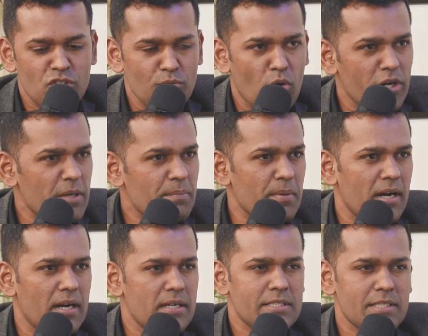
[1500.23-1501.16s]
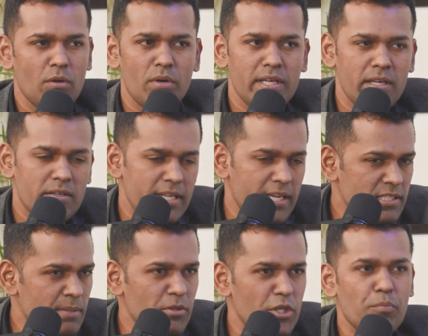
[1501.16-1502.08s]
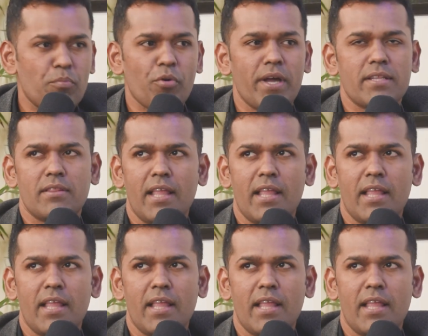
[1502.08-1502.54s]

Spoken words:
your body parts, slowly take some deep breath,